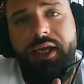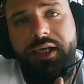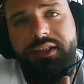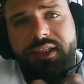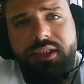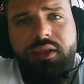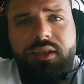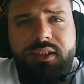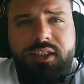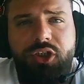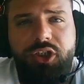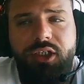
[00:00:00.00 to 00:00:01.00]
Decentralized
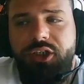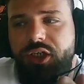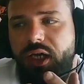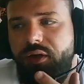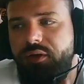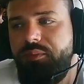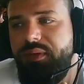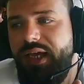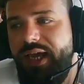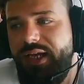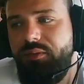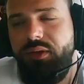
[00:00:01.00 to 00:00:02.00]
exchange cannot be
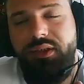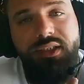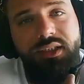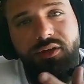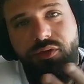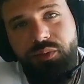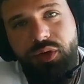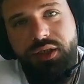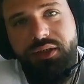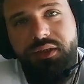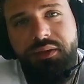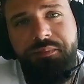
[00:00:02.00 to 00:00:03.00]
hacked by a single
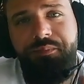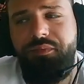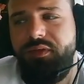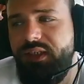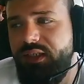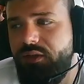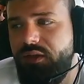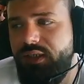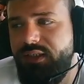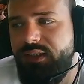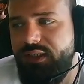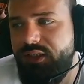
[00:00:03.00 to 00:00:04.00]
party.
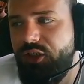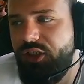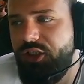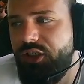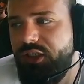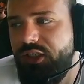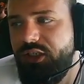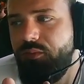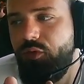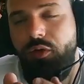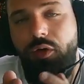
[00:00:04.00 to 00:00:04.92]
Centralized exchanges is more